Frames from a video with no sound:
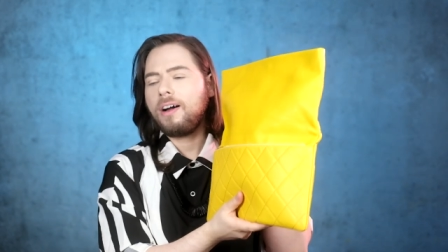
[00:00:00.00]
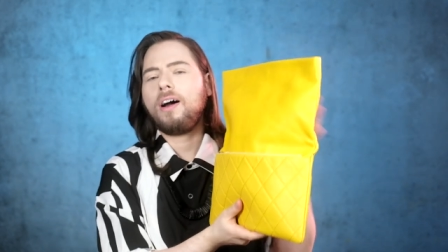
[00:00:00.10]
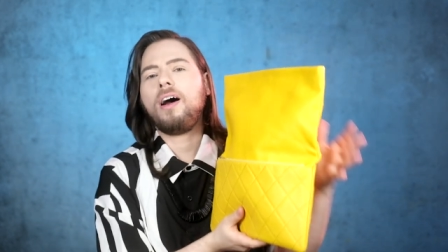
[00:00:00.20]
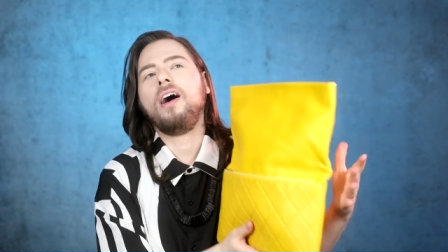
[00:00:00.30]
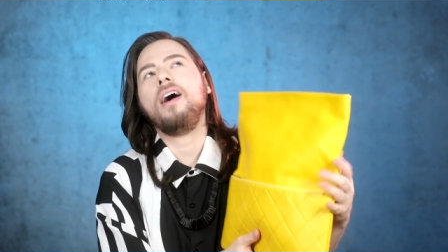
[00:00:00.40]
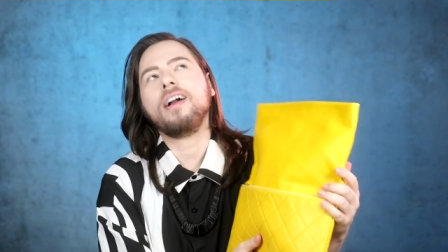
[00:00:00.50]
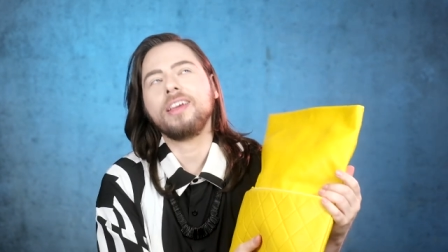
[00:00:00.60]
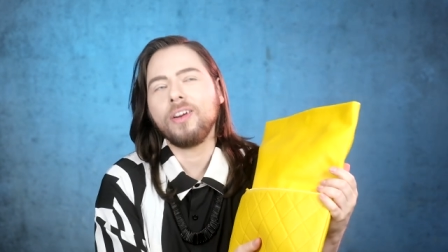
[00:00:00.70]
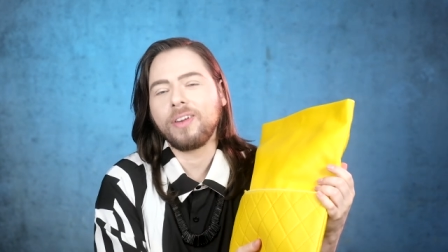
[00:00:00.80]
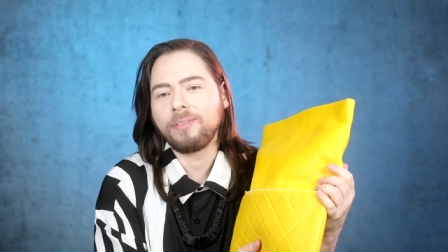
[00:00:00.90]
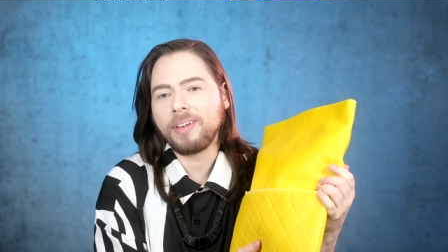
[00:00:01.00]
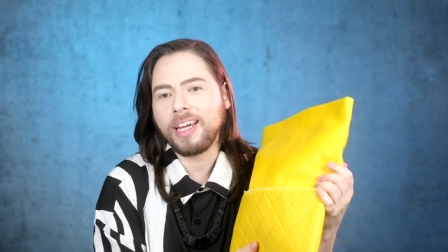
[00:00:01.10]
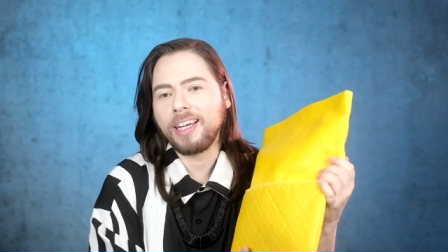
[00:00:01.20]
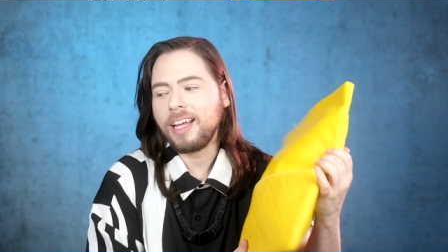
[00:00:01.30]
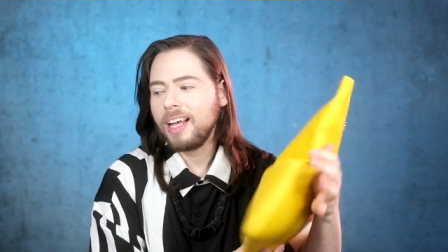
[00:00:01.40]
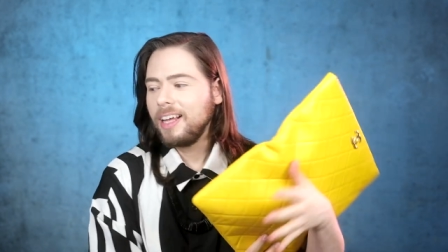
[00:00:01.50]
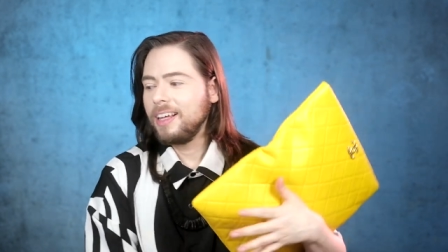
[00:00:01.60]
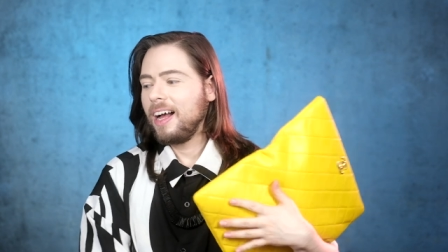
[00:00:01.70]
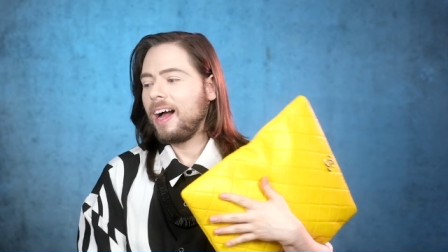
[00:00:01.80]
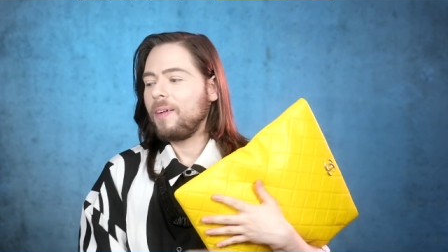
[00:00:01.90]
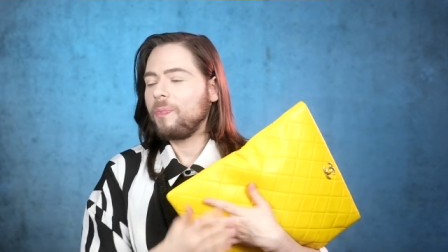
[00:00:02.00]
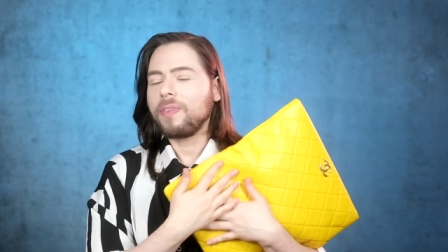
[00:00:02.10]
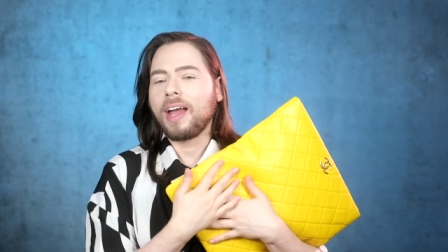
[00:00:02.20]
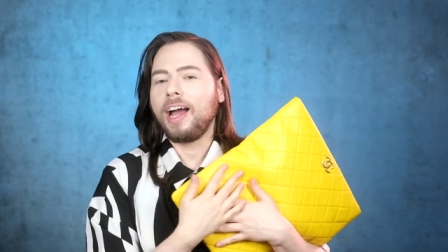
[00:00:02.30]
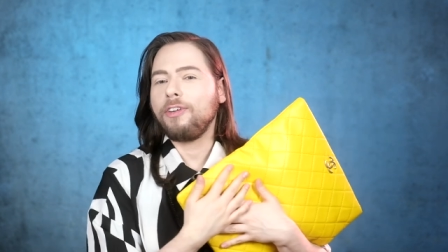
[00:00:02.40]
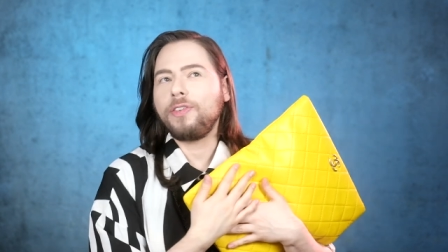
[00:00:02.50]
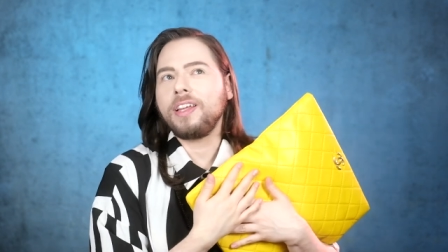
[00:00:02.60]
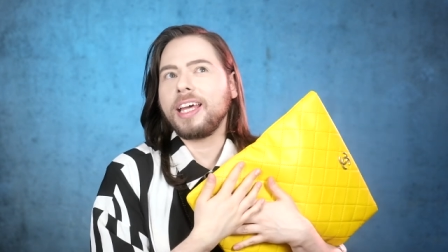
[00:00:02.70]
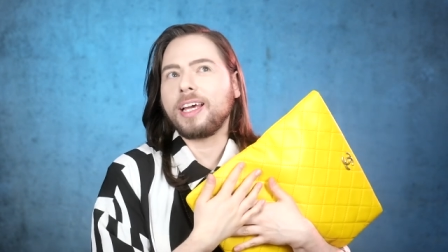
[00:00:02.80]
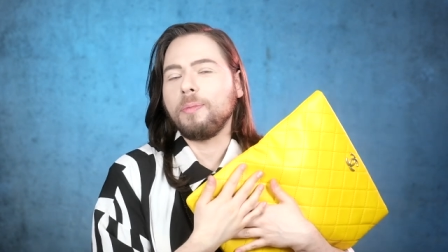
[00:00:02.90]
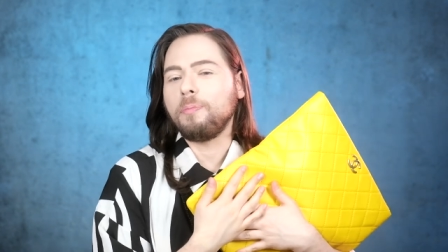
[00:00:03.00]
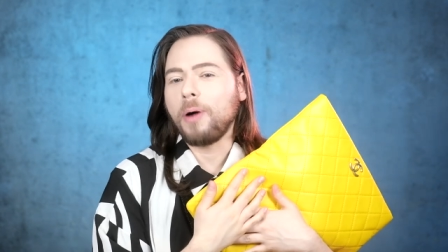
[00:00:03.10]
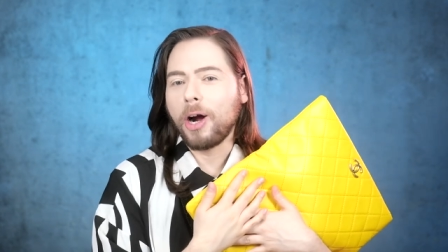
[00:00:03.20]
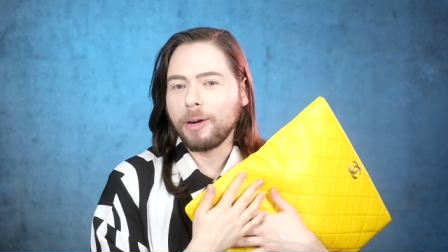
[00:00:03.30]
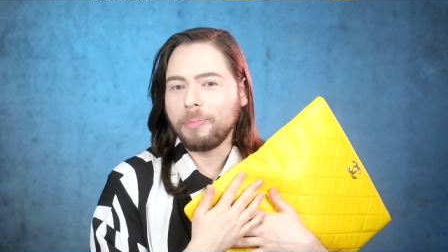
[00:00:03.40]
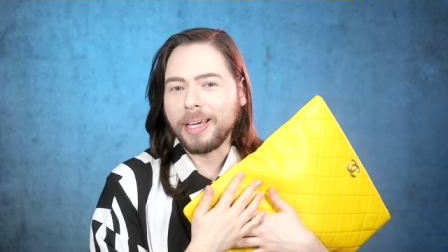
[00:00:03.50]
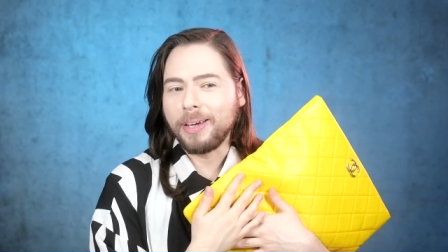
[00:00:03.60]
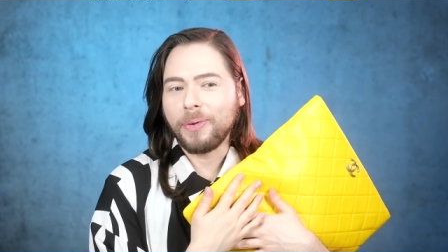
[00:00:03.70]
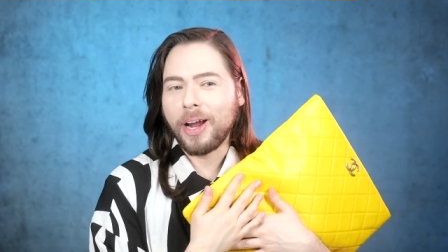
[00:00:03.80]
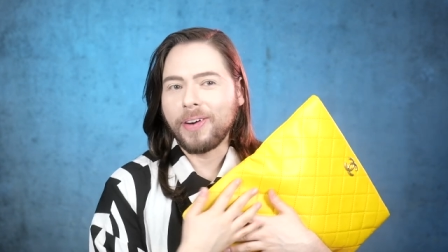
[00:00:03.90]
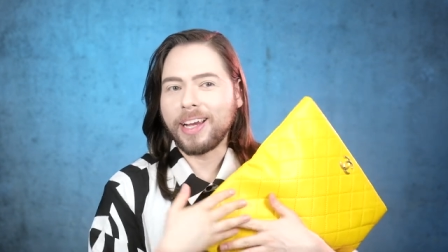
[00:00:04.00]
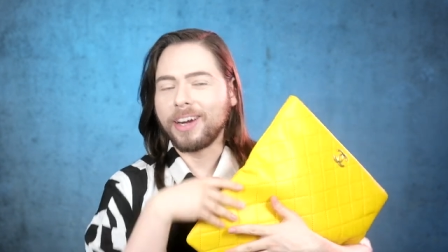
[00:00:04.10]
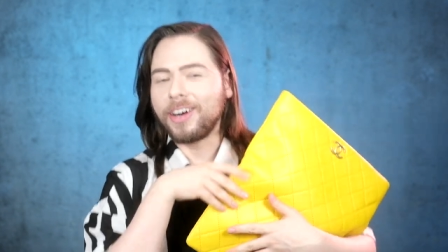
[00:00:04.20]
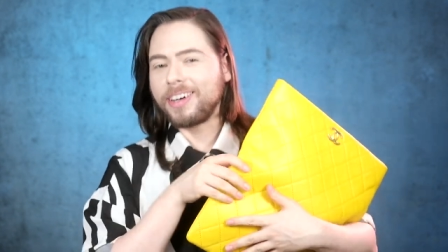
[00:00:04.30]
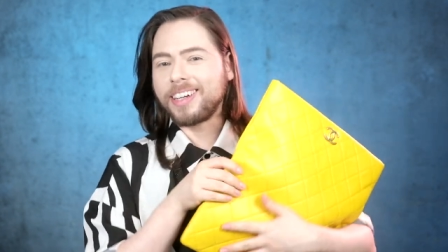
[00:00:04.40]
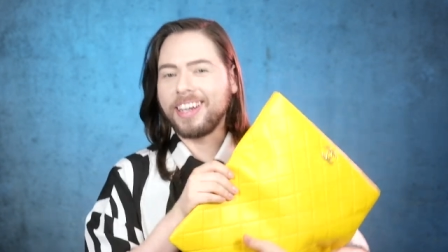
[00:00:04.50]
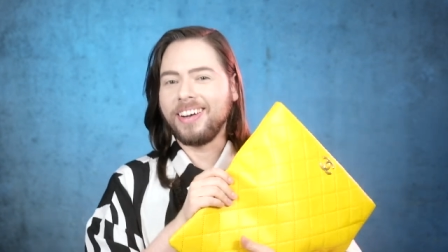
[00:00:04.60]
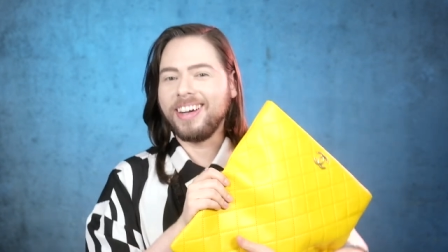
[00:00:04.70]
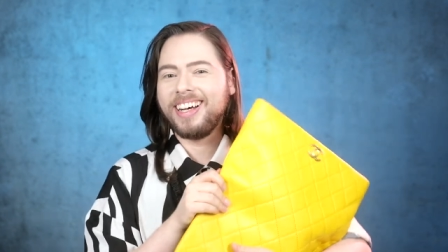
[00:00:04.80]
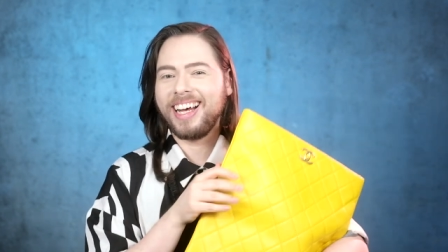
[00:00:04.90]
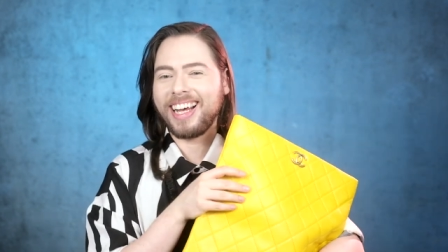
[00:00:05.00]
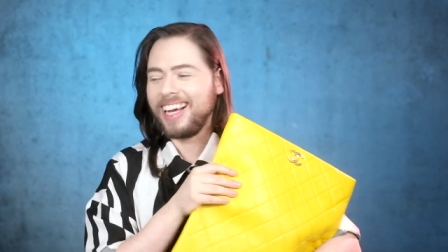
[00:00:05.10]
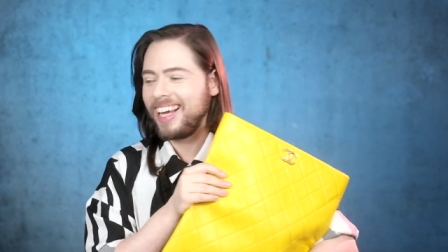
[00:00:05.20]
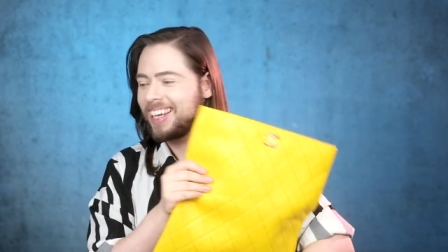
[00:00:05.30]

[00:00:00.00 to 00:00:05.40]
oh, you know what I mean? I feel like a Barbie wearing her, you know. I